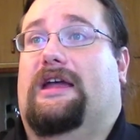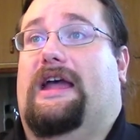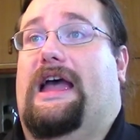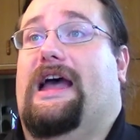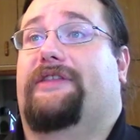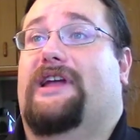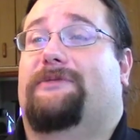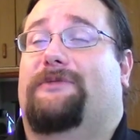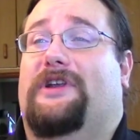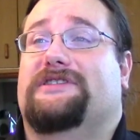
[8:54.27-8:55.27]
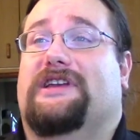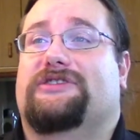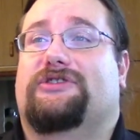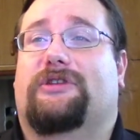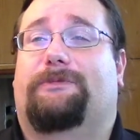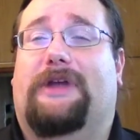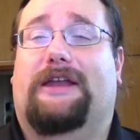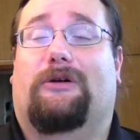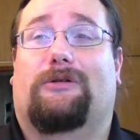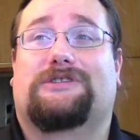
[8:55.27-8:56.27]
And that brings us to the
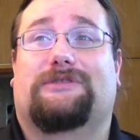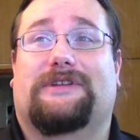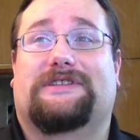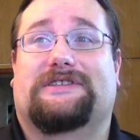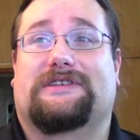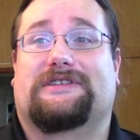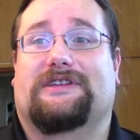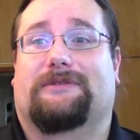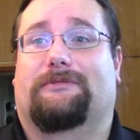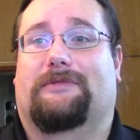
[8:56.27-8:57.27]
penultimate system,